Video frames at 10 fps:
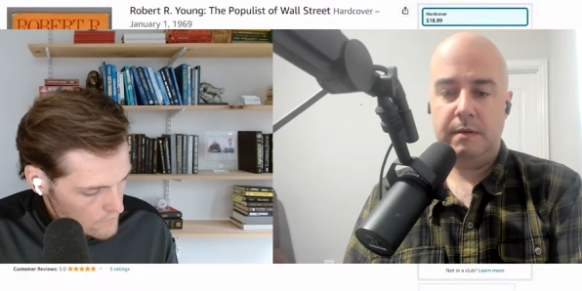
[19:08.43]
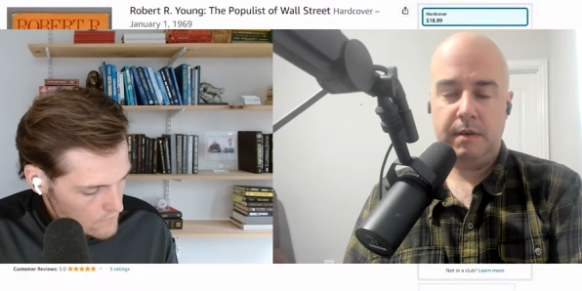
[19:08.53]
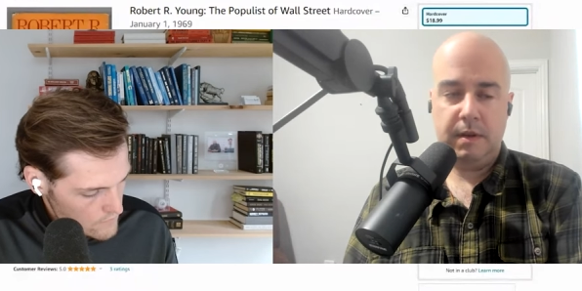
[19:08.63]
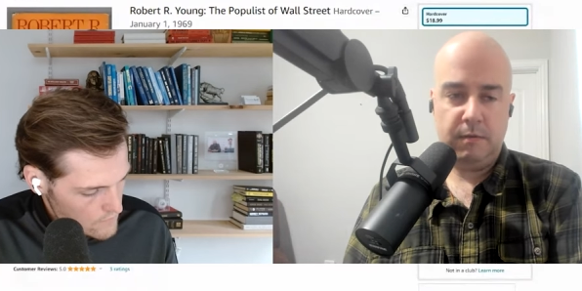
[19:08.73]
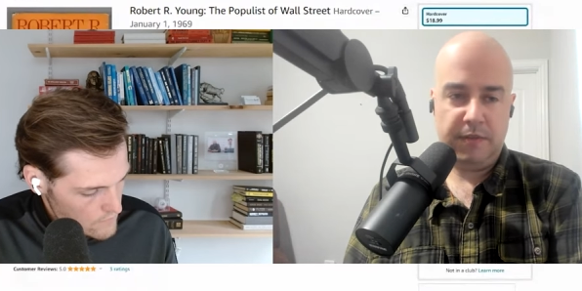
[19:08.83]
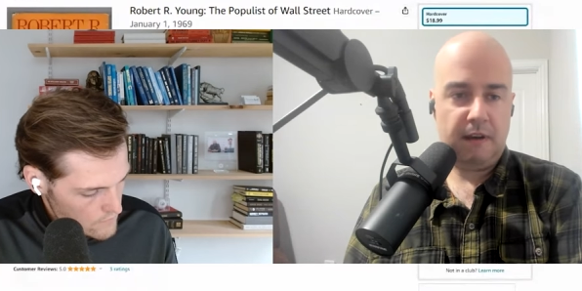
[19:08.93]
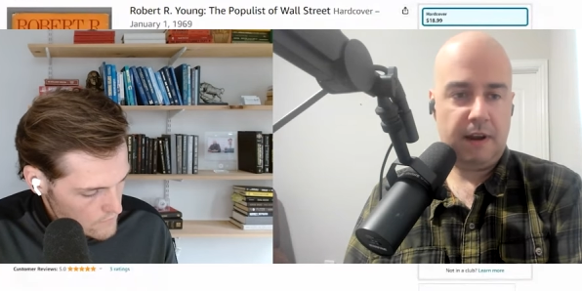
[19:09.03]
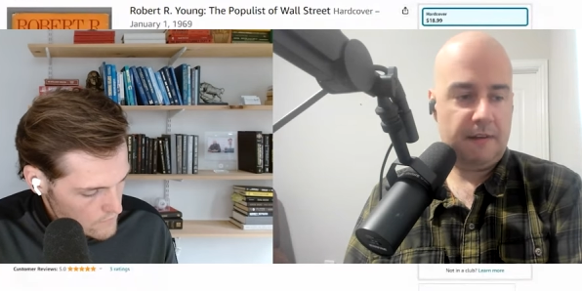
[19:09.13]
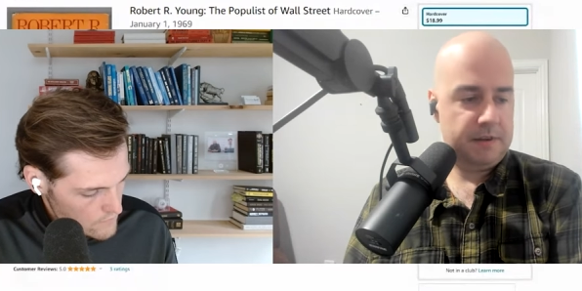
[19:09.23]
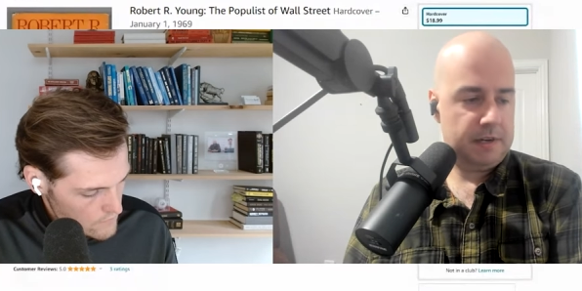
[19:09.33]
Speaker 1: uh, without
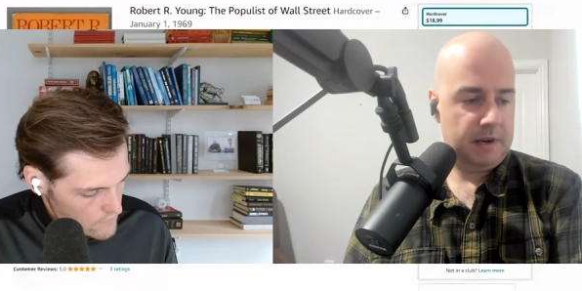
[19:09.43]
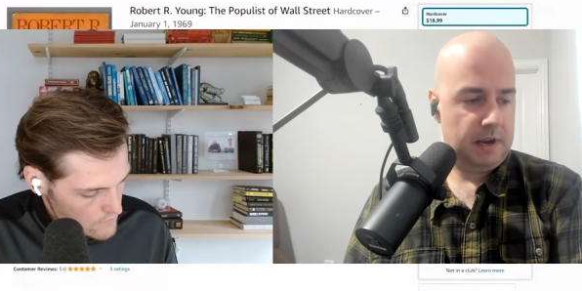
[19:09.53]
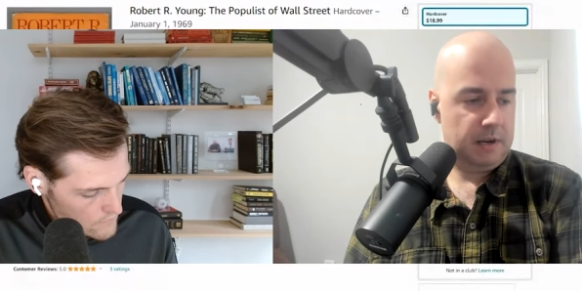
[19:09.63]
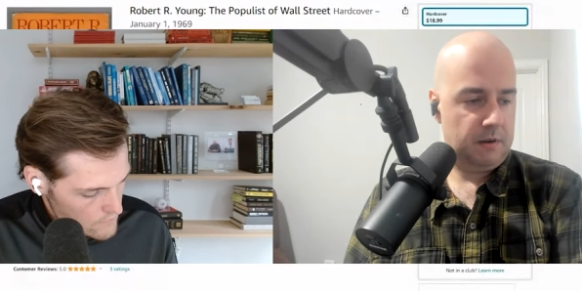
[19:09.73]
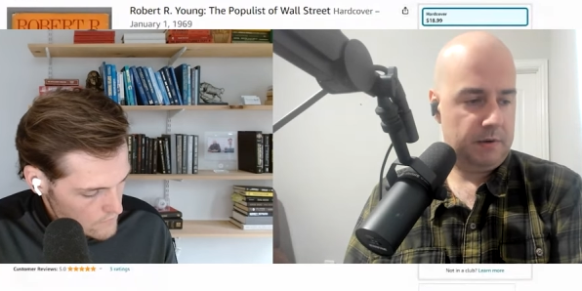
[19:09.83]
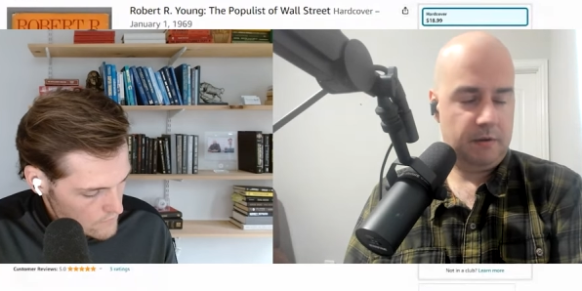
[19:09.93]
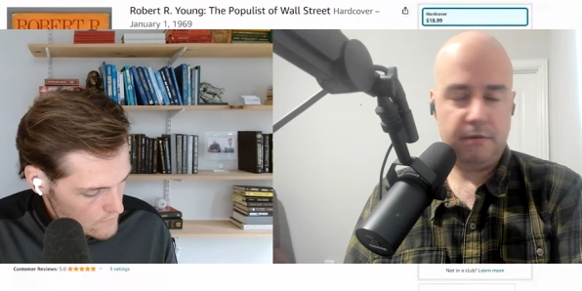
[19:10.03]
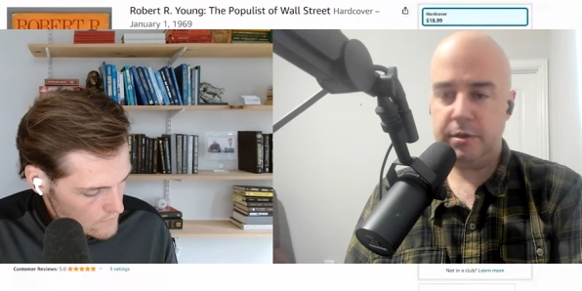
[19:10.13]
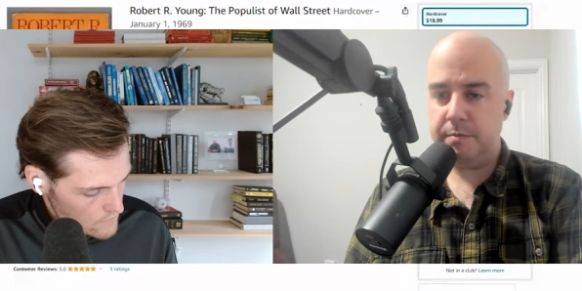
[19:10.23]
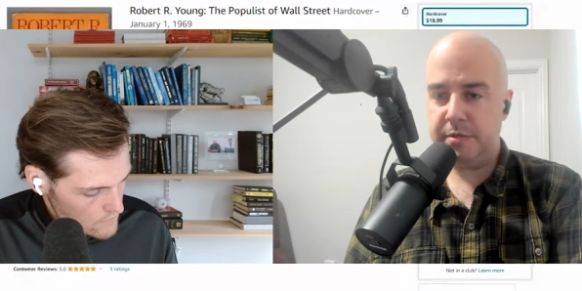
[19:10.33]
having an ongoing
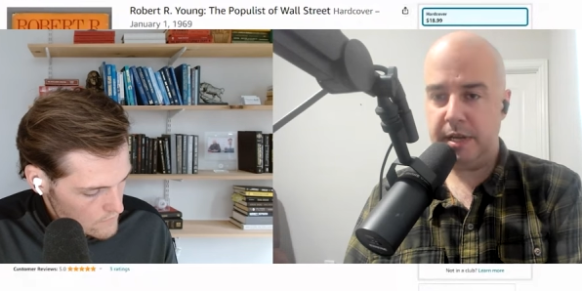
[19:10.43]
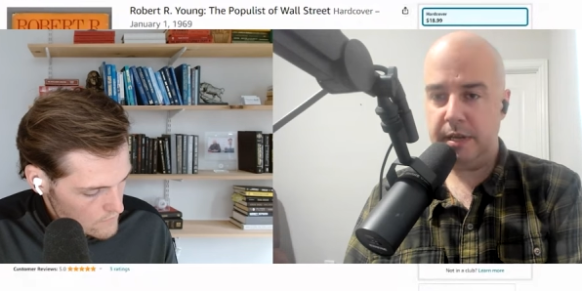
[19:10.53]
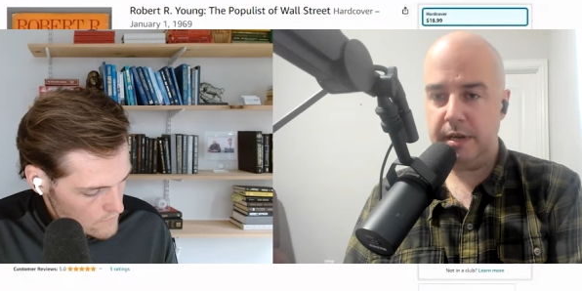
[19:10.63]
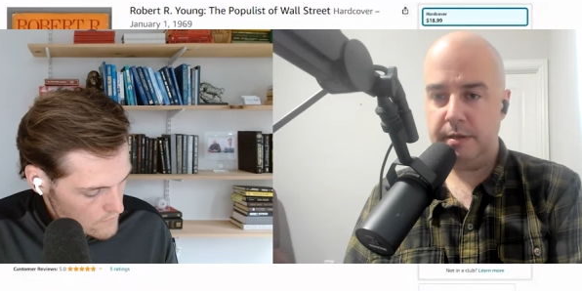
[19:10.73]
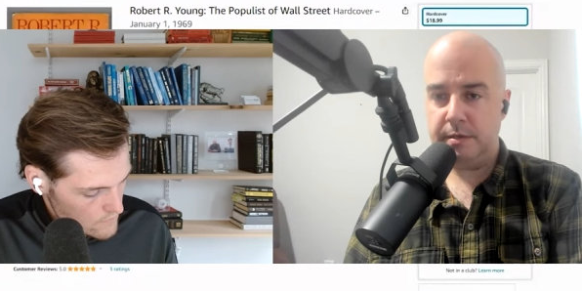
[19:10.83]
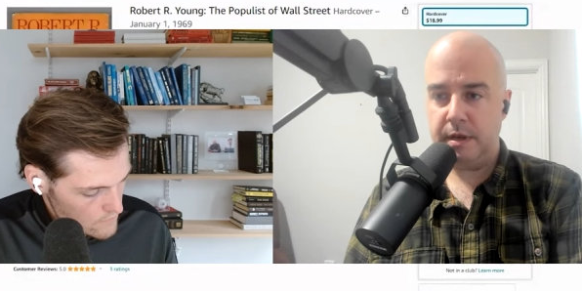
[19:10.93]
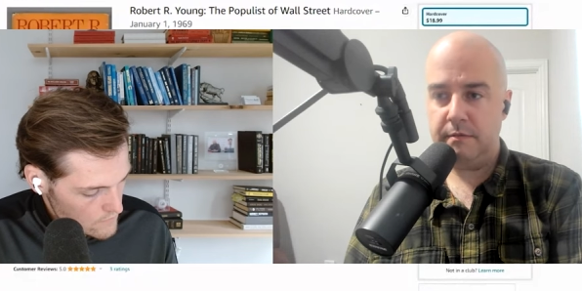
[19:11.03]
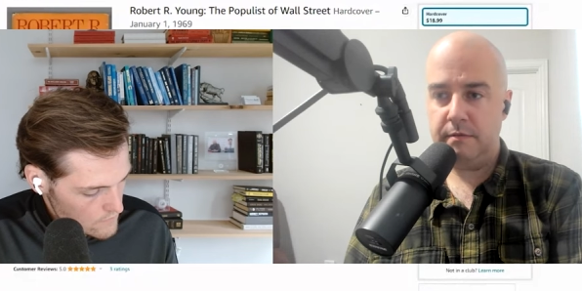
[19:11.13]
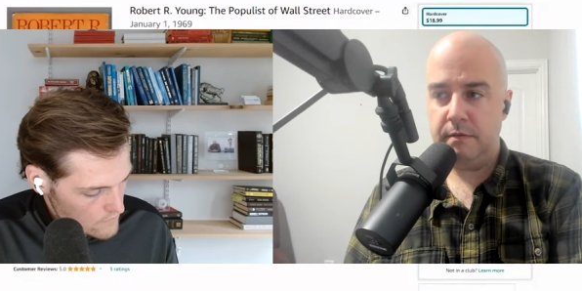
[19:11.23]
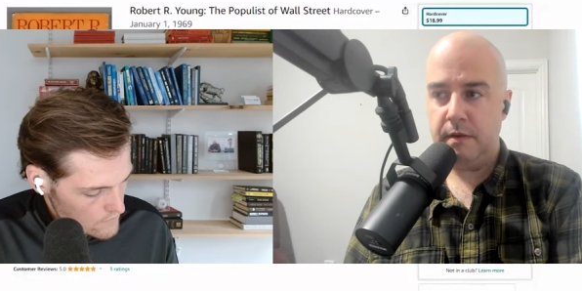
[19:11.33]
ownership stake in it and stuff.